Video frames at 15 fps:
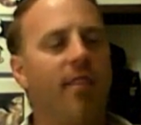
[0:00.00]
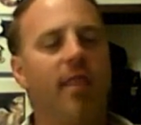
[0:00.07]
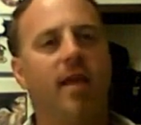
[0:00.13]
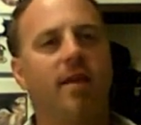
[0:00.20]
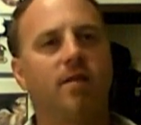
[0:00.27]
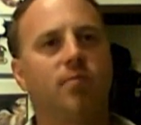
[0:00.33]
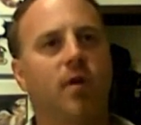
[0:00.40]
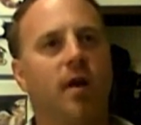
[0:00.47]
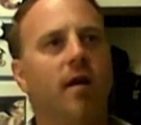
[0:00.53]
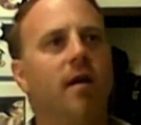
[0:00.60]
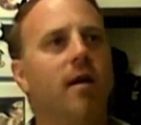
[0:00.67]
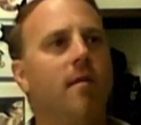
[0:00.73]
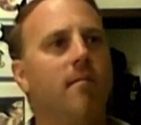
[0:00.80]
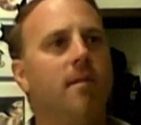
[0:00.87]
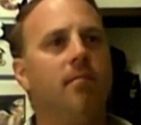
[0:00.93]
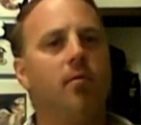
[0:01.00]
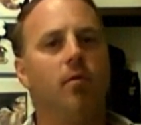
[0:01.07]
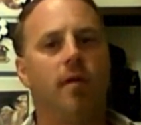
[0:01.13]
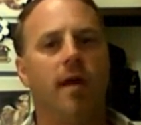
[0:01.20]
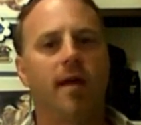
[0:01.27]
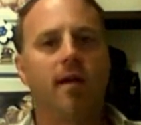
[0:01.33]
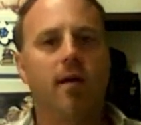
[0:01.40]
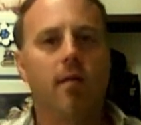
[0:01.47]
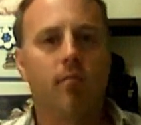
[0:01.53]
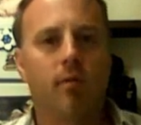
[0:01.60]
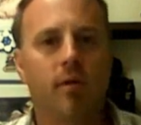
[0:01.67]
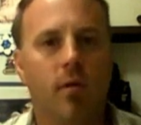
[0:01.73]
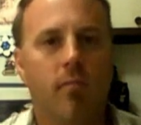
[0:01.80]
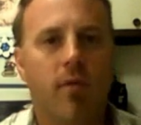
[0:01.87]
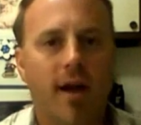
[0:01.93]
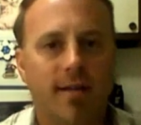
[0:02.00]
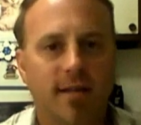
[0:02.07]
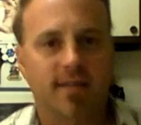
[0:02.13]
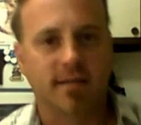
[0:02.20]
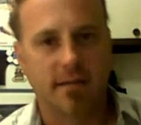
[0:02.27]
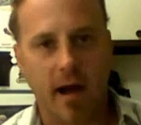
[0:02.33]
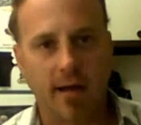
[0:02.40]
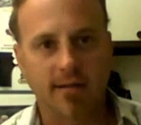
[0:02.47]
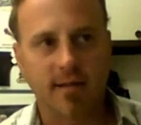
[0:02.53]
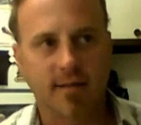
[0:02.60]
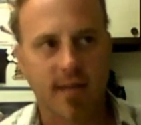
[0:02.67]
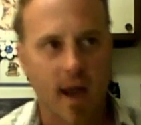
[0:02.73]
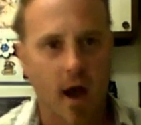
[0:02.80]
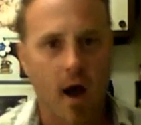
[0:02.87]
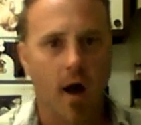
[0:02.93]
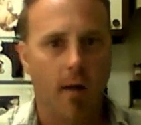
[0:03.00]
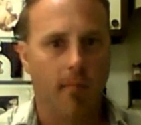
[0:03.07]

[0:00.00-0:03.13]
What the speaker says: things where people would like practice not to say